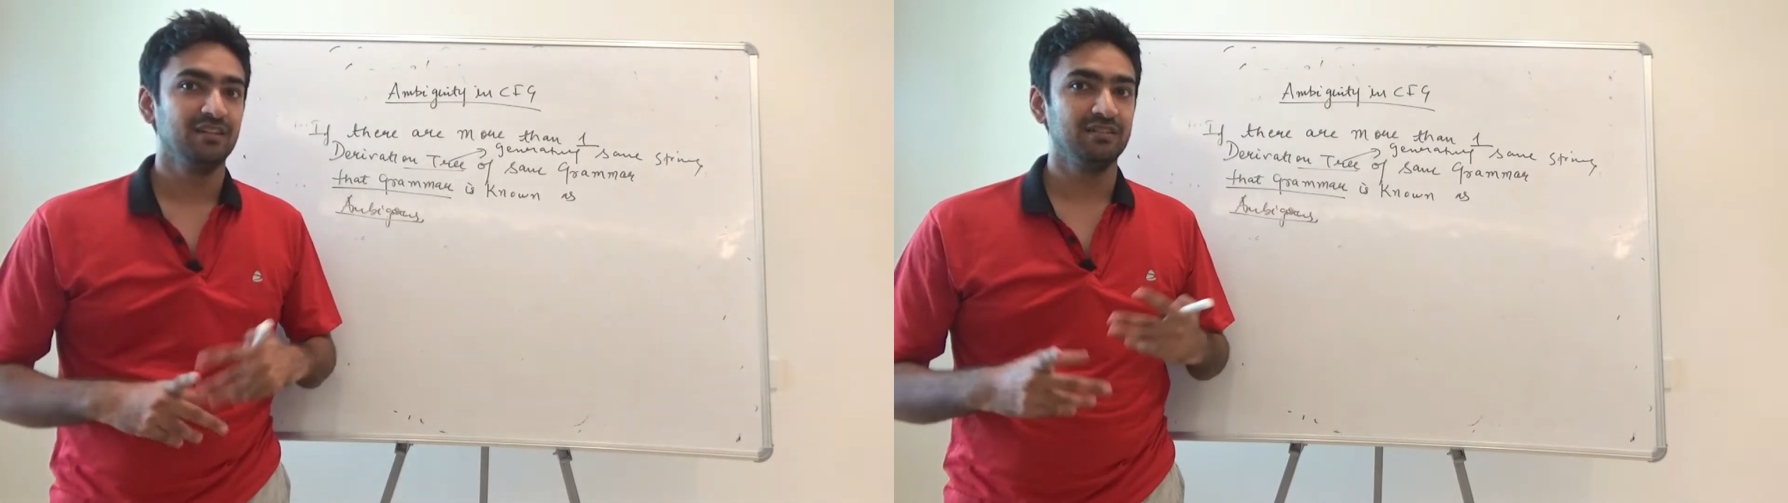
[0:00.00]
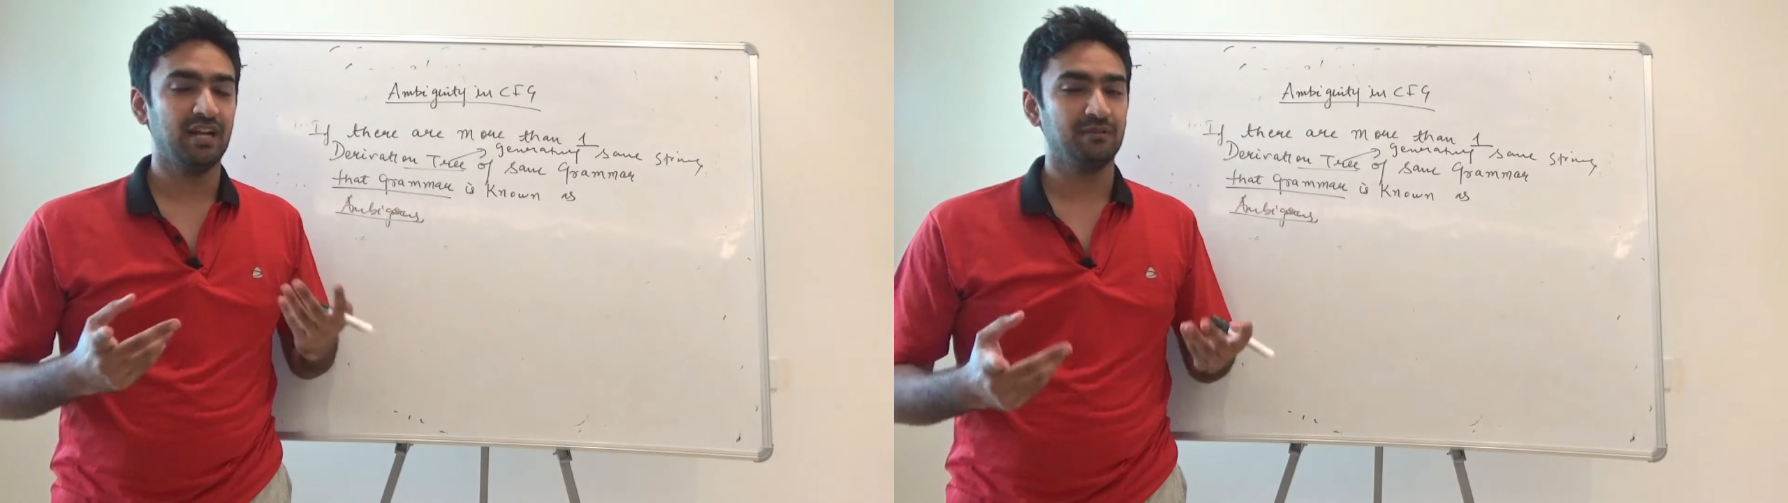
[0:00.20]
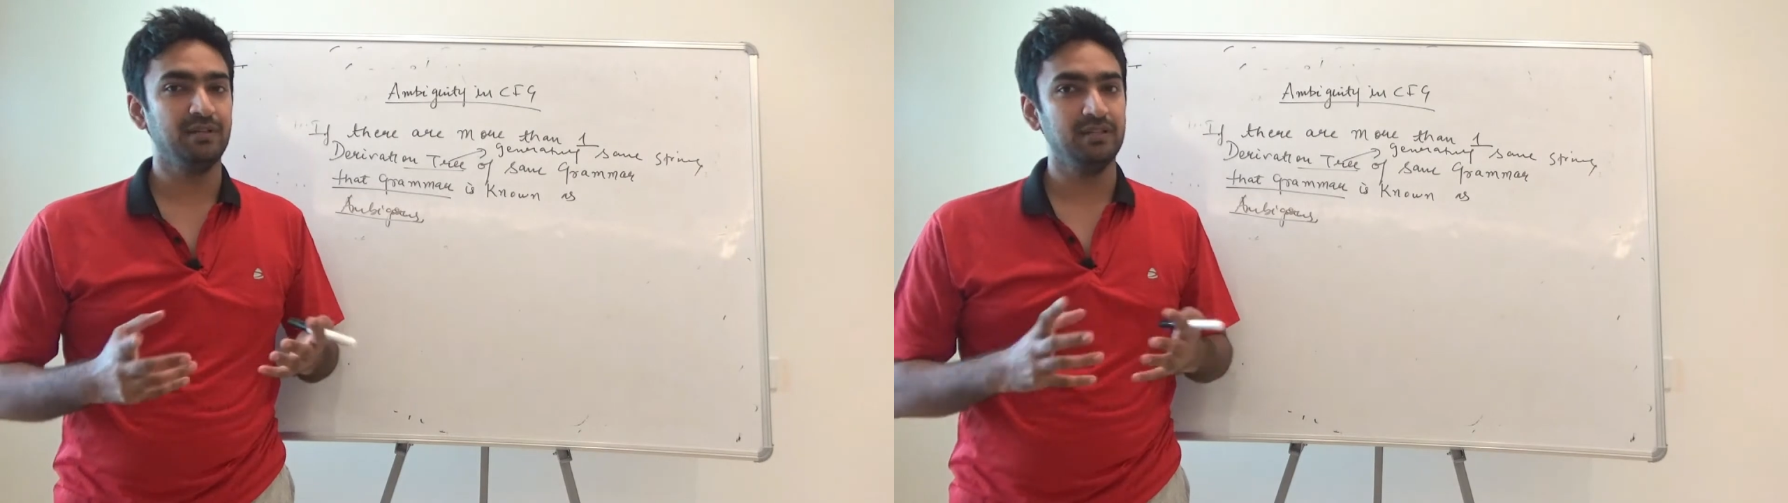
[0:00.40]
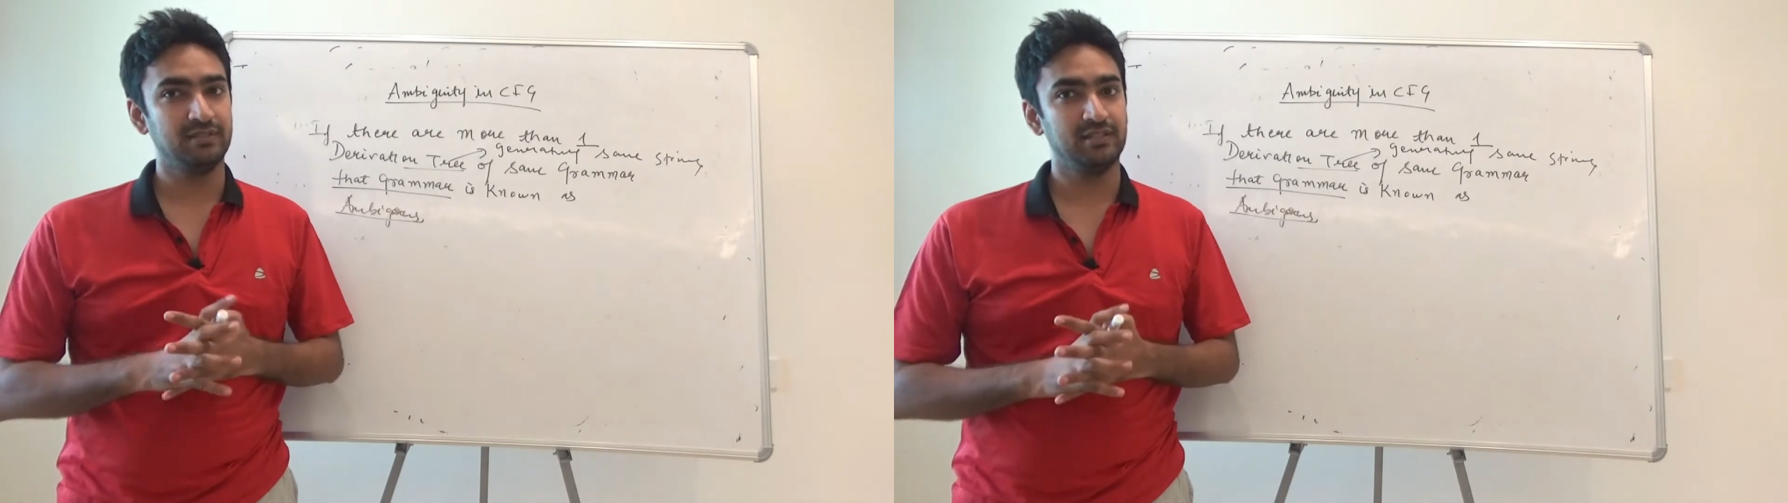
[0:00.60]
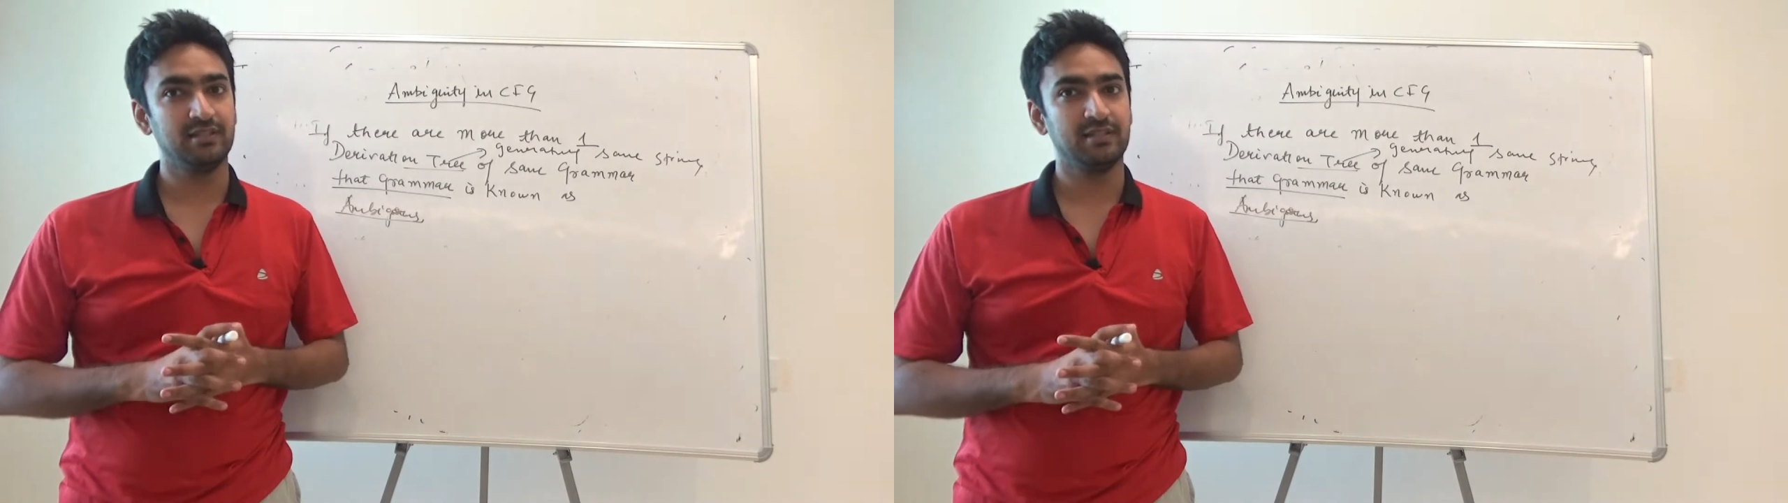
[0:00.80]
That means
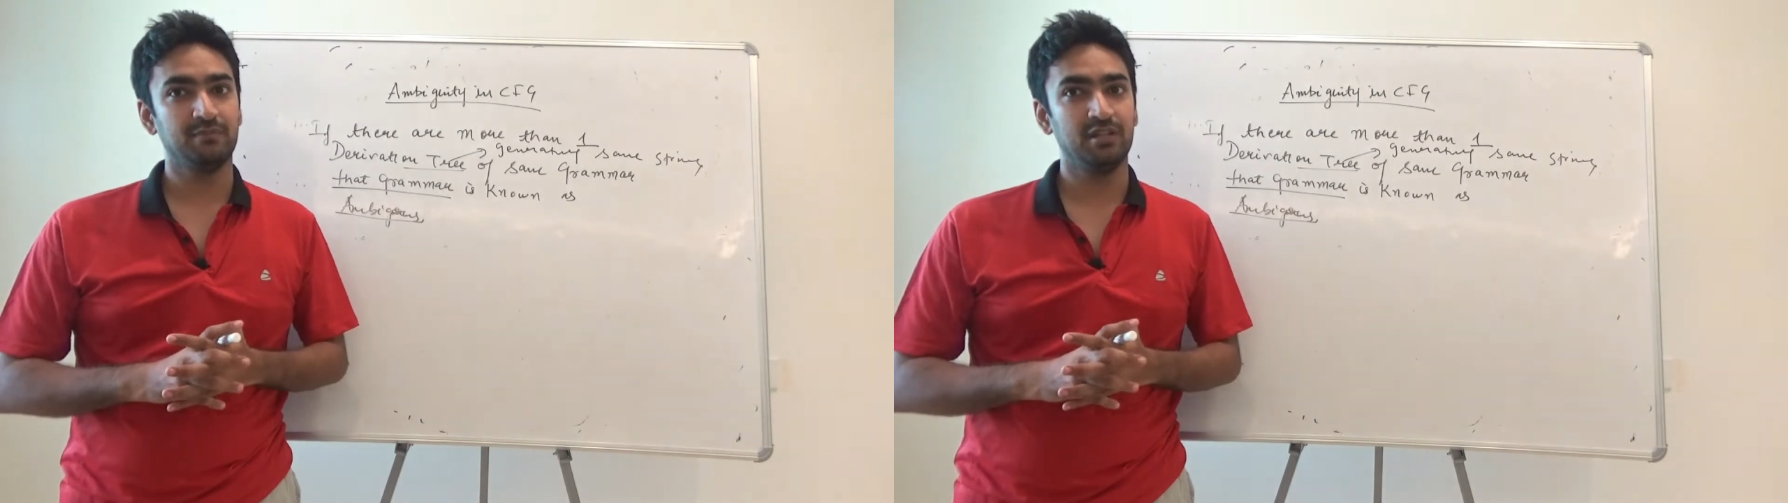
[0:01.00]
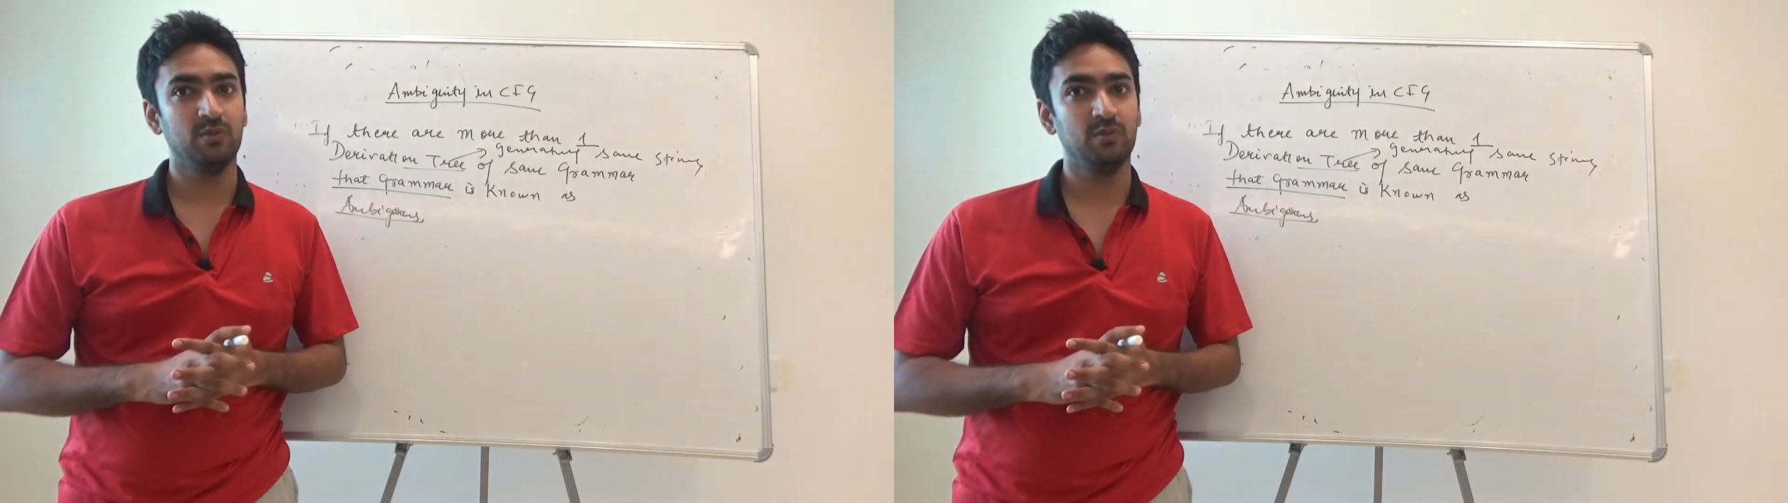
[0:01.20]
this is something